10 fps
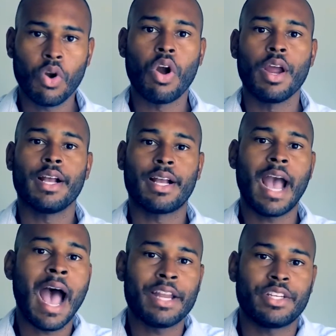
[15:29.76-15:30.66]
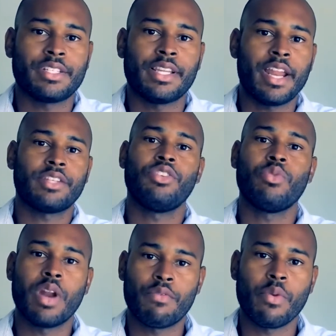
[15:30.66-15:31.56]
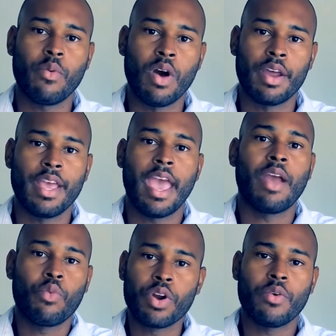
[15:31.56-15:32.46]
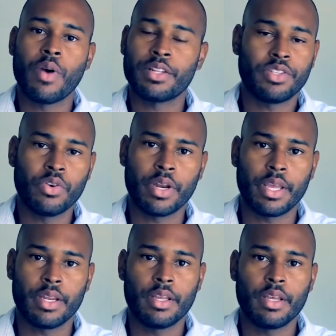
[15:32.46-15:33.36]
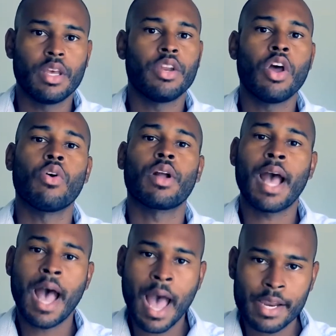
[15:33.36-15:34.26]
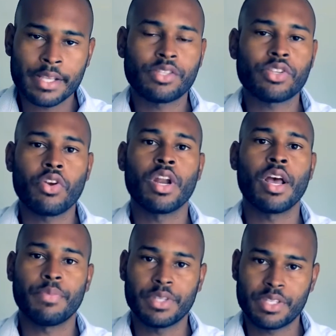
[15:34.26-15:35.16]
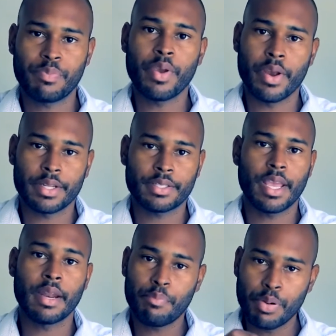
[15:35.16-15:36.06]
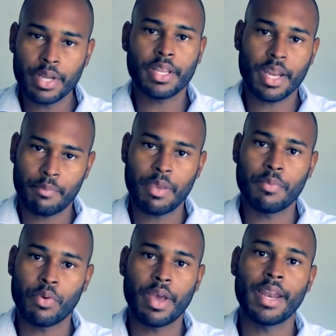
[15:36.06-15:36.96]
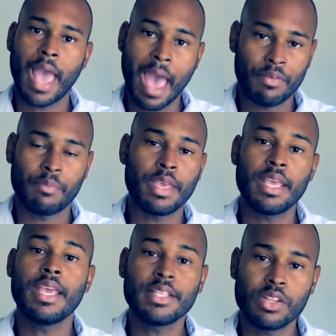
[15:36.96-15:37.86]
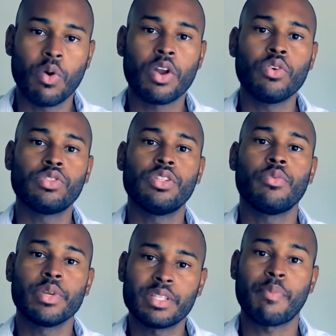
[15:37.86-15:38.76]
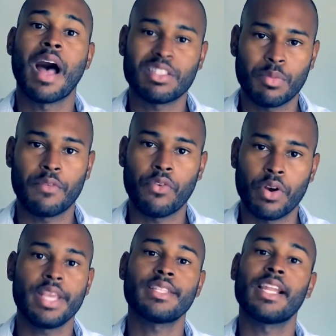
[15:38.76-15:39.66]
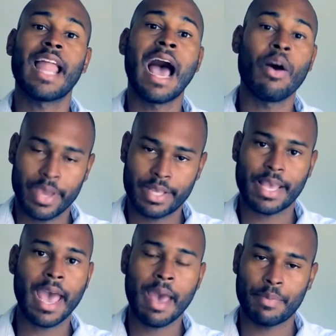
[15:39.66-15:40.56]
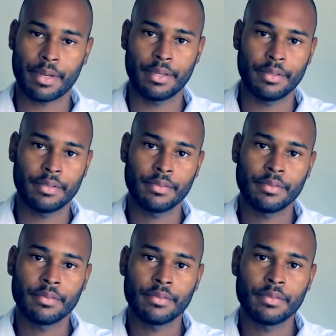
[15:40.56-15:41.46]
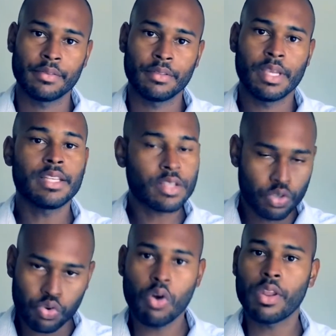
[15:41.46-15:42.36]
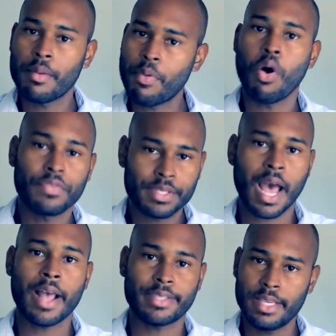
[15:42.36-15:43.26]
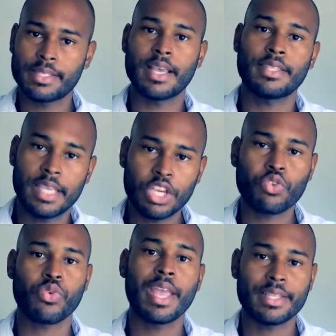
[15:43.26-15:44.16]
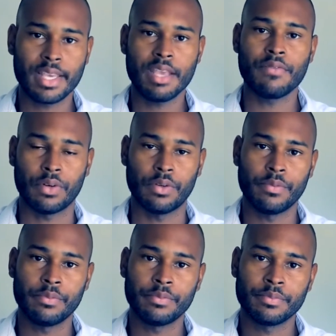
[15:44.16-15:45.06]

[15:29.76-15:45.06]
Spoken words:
Or God just let us do whatever we want and we're the ones doing it. No, God is stirring up the spirits and putting it in people and he's the one who's responsible for it. He's allowing it to happen. He's controlling both sides. He says he creates evil.